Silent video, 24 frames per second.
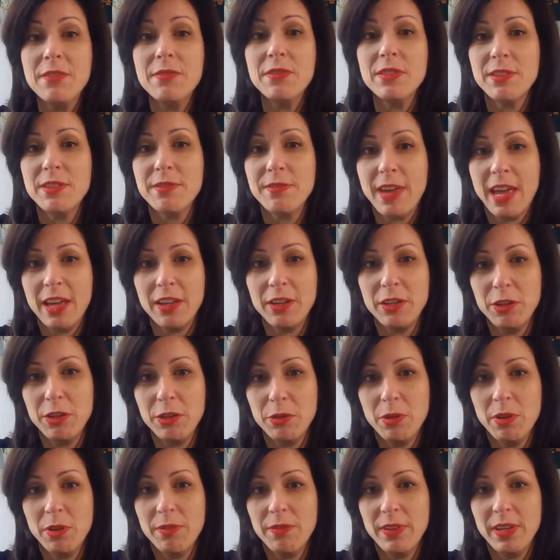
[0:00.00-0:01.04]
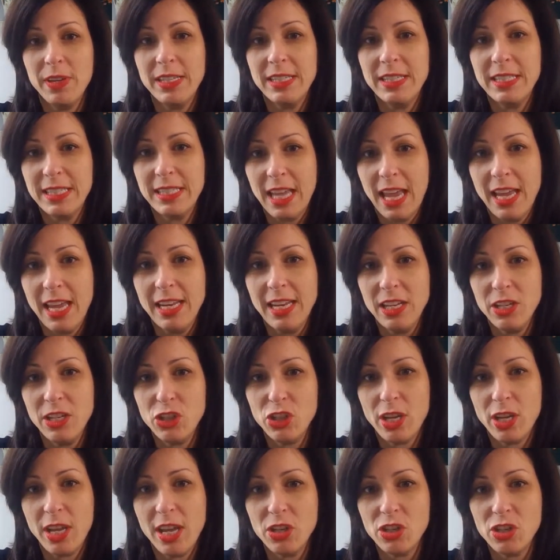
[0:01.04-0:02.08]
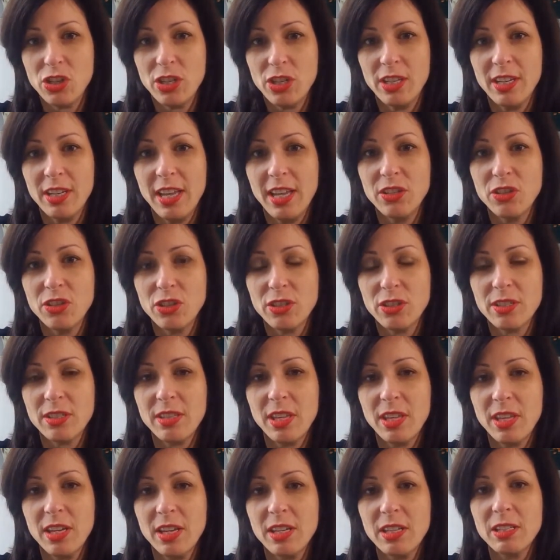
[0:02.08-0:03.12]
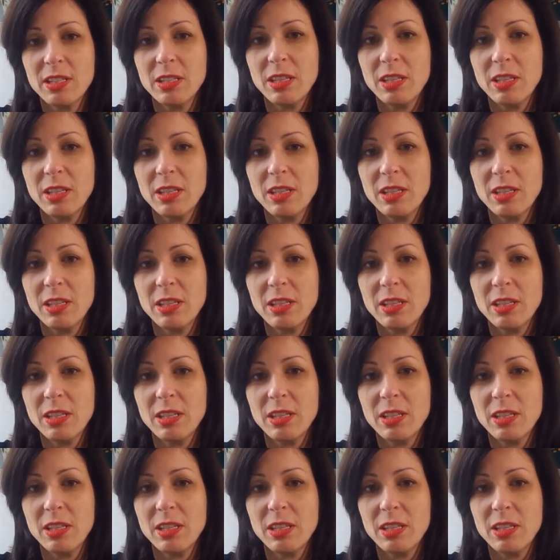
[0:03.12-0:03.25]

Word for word: in the value of a uh, design education and just the,